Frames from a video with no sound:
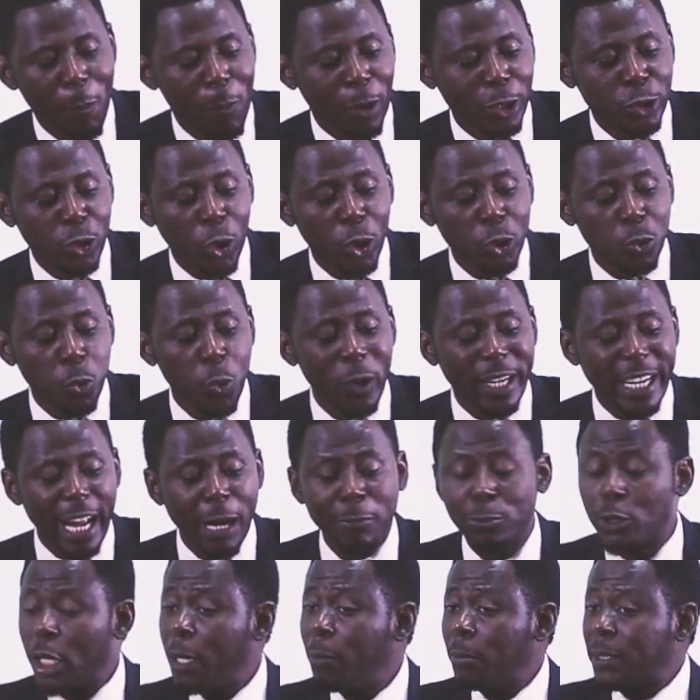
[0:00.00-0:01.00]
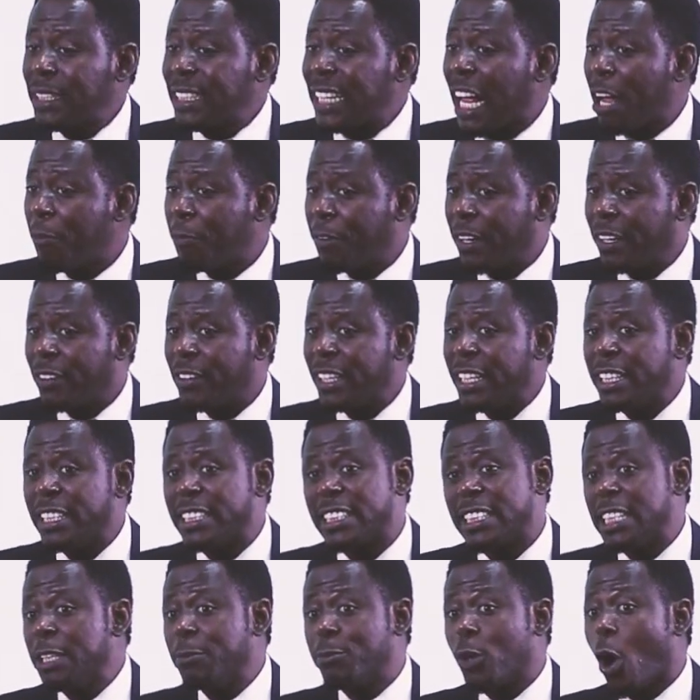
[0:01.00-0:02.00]
But those who came to him starving
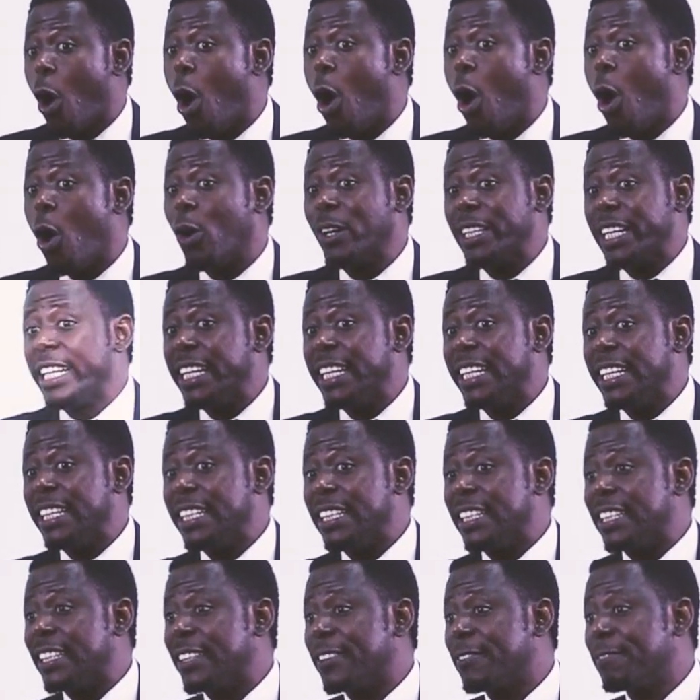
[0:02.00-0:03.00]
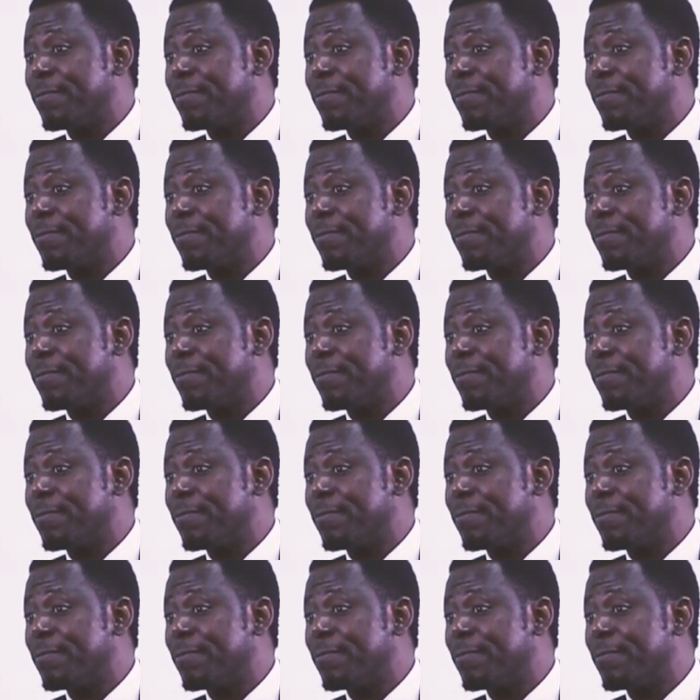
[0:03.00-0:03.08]
received all they need.